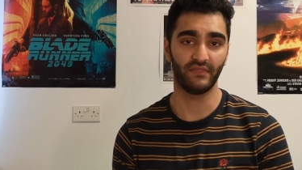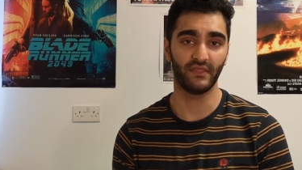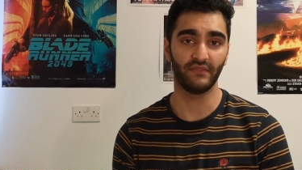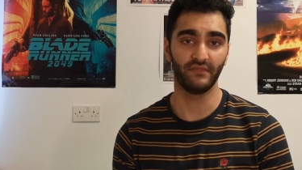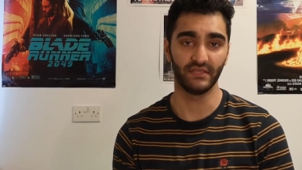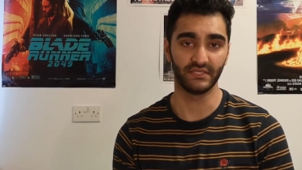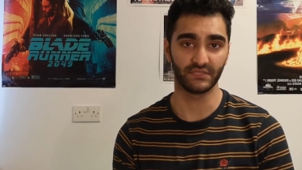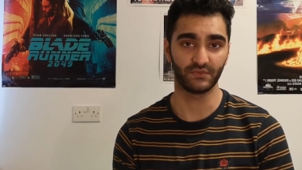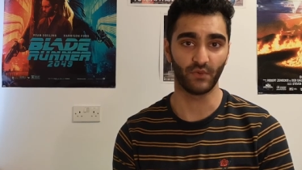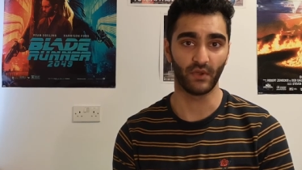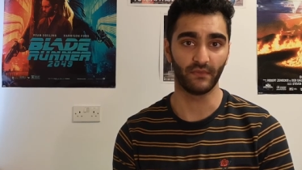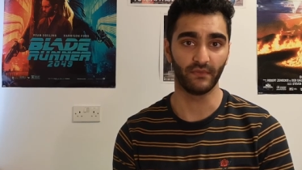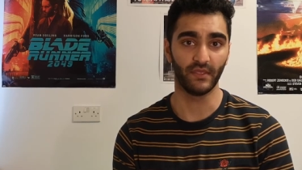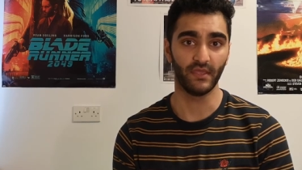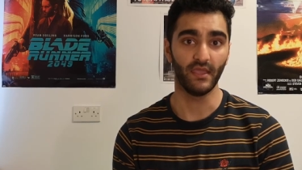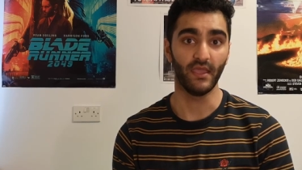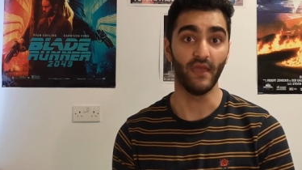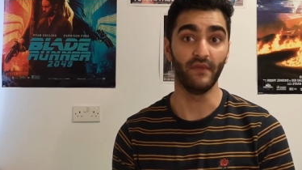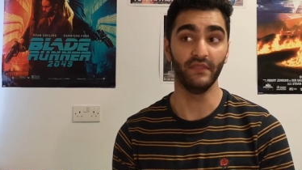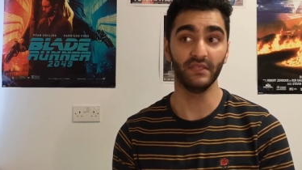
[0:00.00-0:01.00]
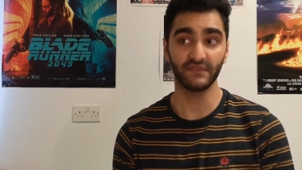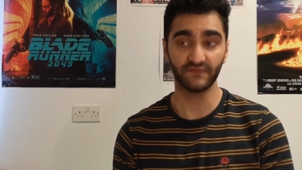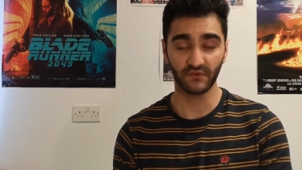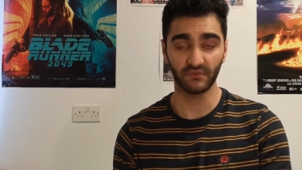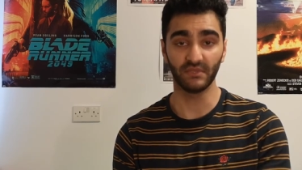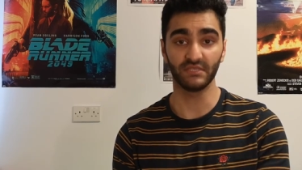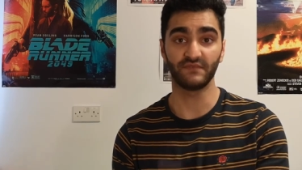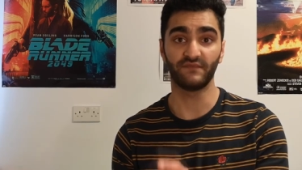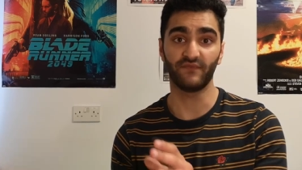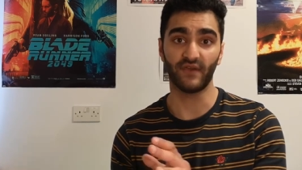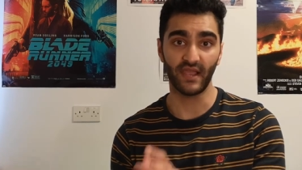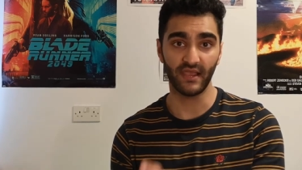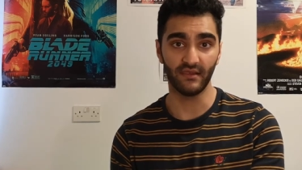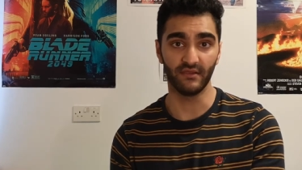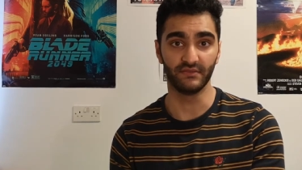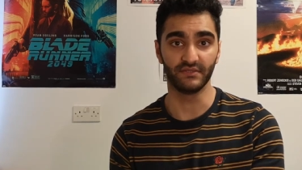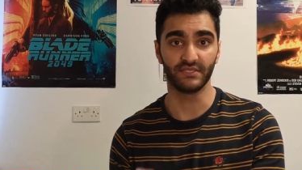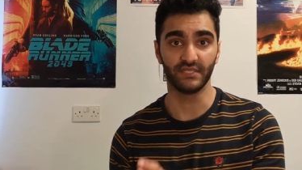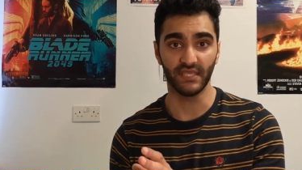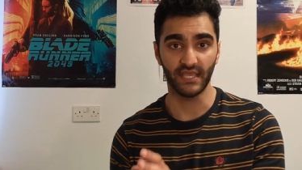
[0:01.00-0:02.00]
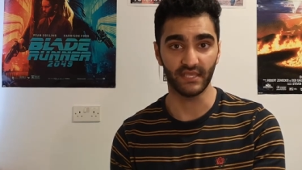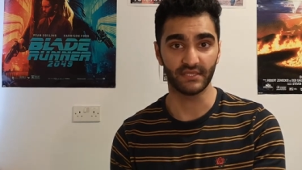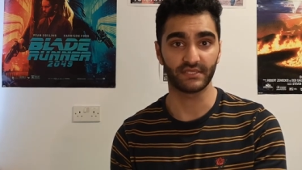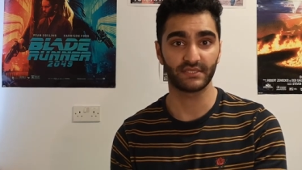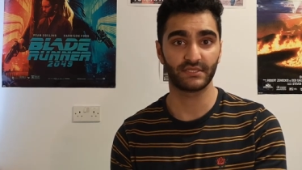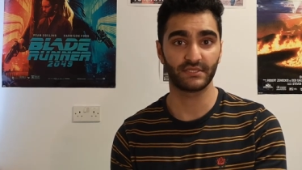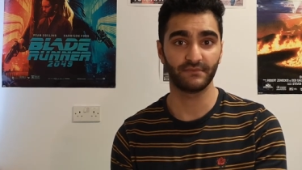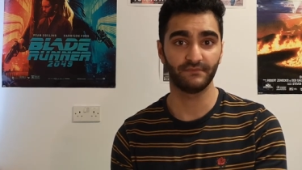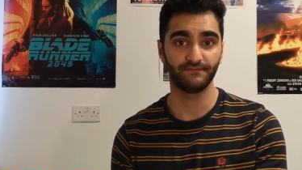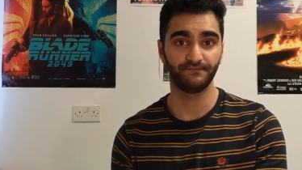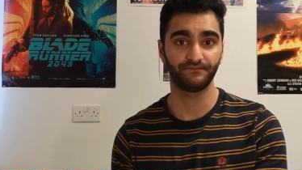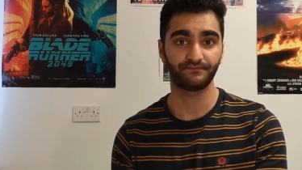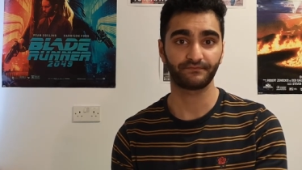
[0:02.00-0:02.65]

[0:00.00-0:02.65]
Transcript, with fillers: than this one. And this film is violent, yes.